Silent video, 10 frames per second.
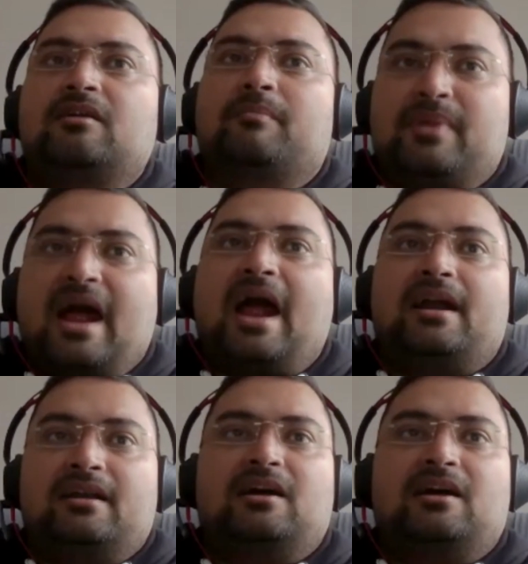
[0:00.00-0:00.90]

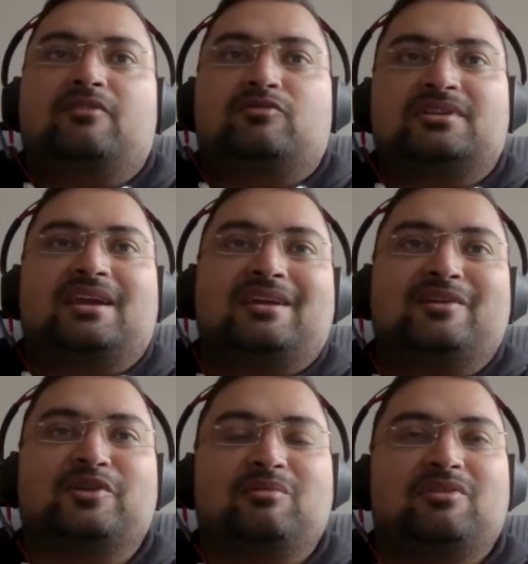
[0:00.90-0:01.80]
brand, I would say,
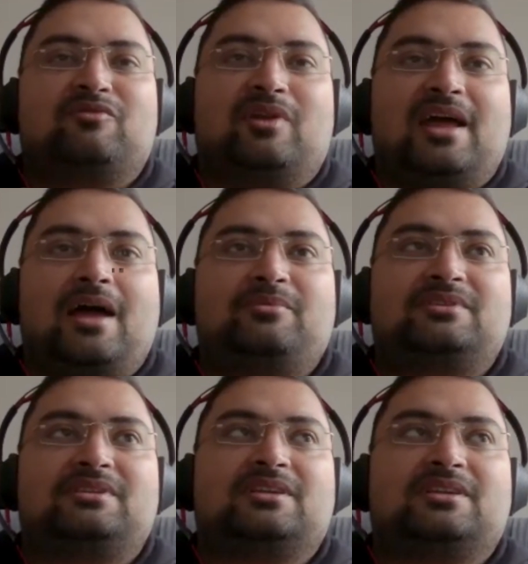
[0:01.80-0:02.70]
Dream Info
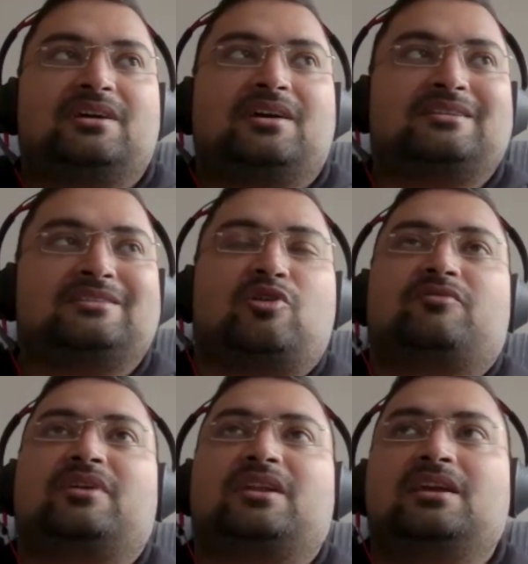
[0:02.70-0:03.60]
Labs. It's not
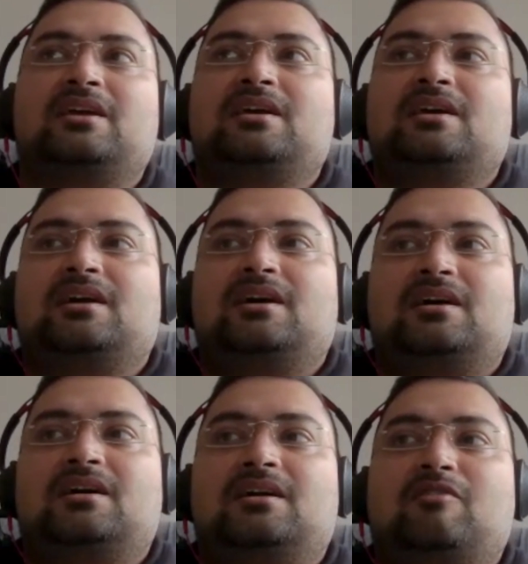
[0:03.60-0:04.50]
a very
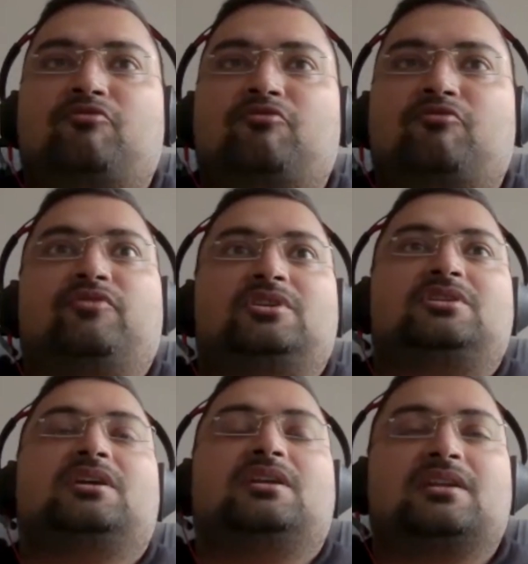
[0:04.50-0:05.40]

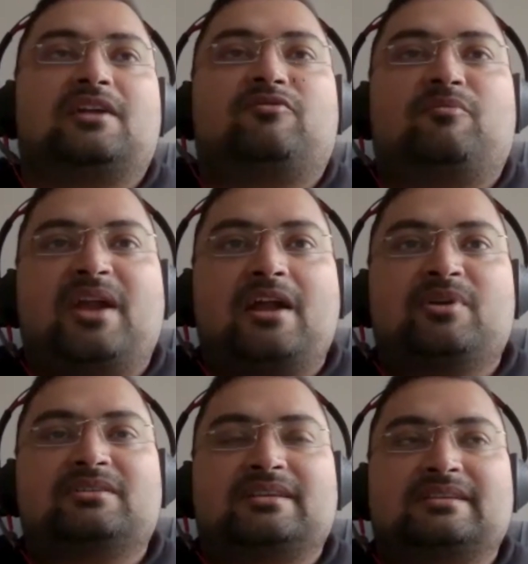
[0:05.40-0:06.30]
official kind of a brand,
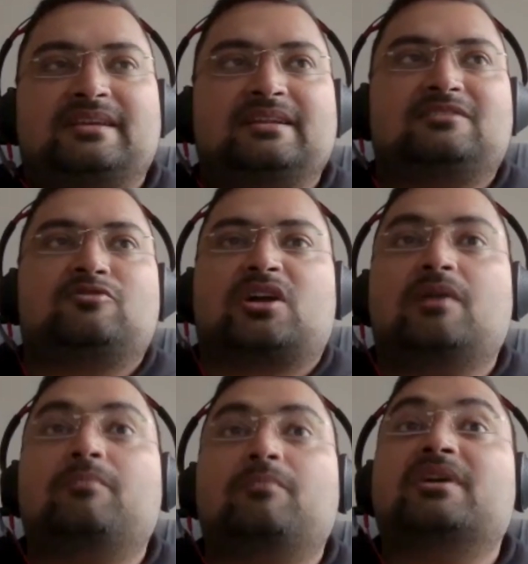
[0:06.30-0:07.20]
because as I said, it's not a
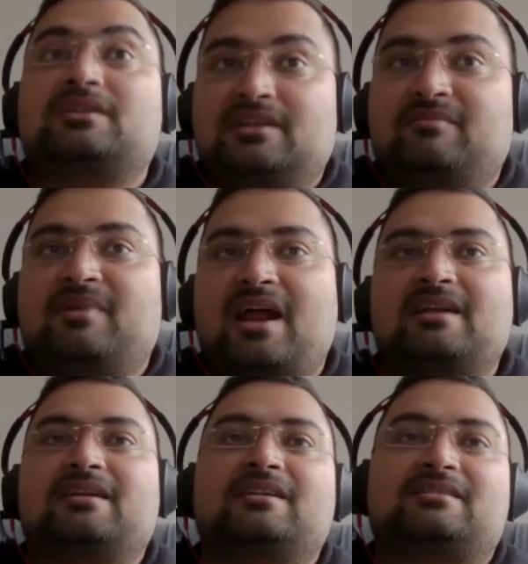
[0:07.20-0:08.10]
commercial
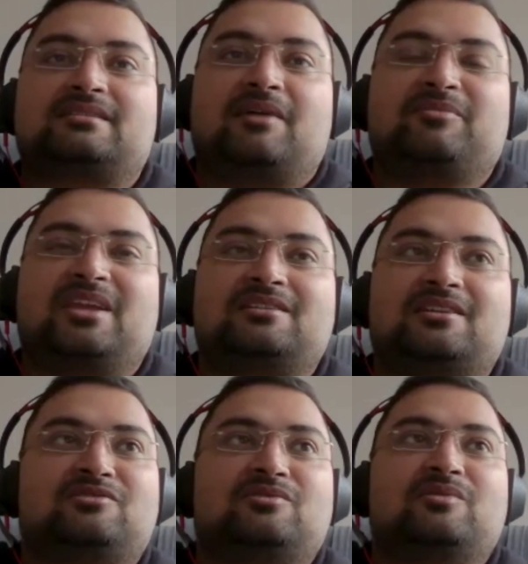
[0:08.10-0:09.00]
brand. It's something
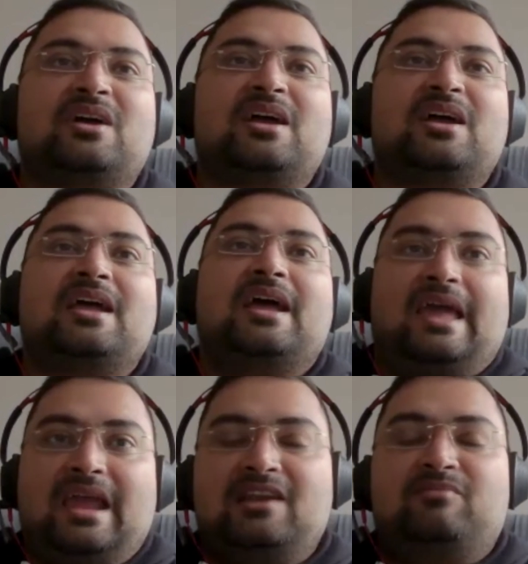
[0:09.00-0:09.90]
just to
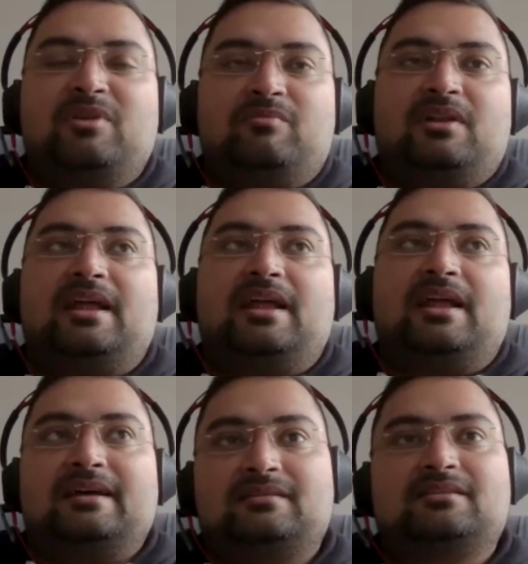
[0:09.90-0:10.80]
aid people and
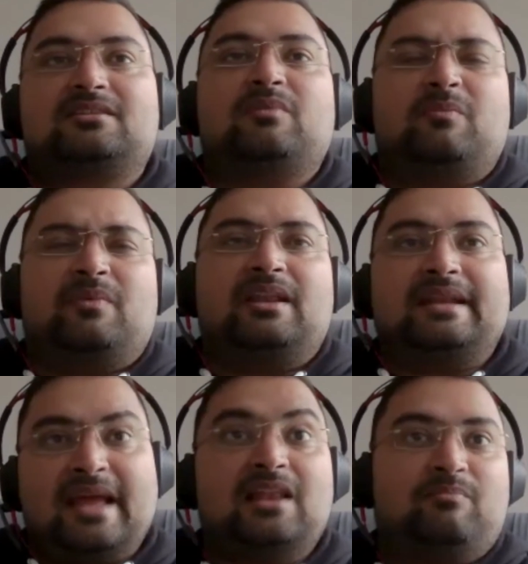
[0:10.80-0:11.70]
assist people and
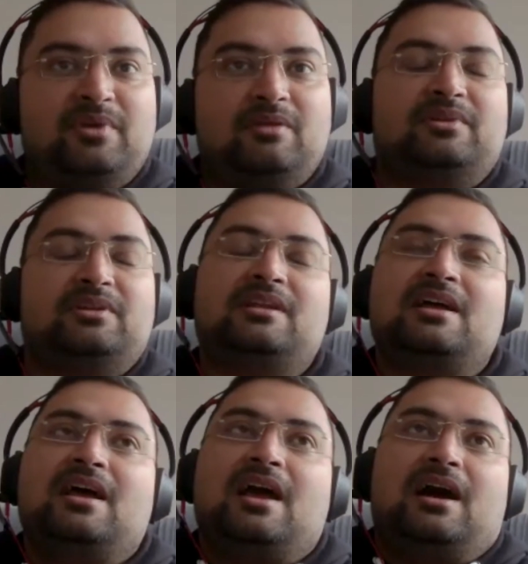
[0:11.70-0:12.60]
help people,
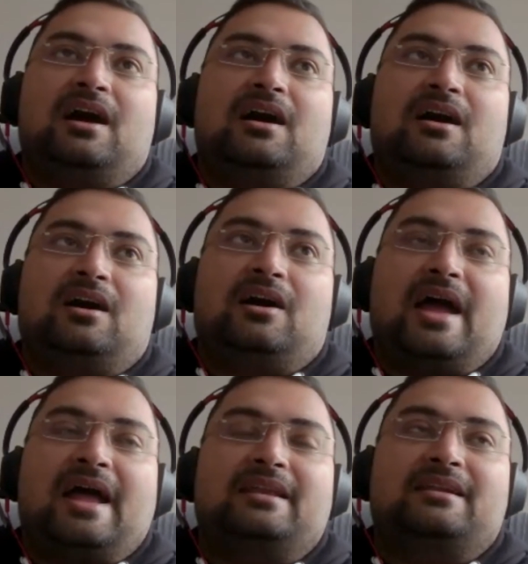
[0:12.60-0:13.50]

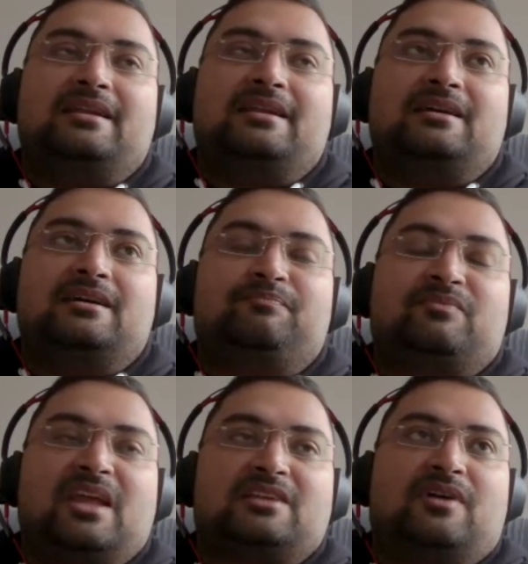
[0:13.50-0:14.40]
and
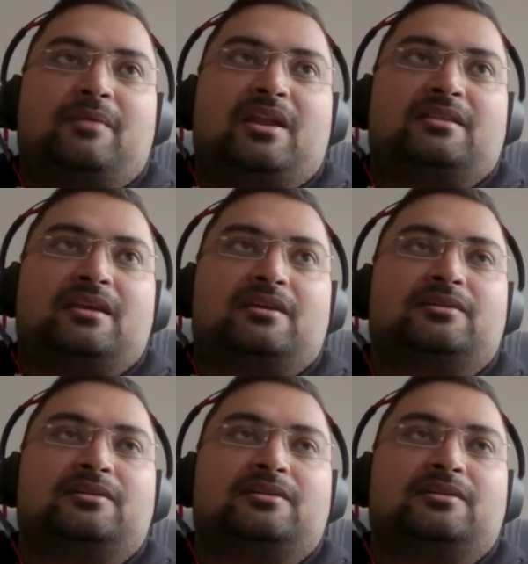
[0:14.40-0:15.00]
that's why, I mean, I think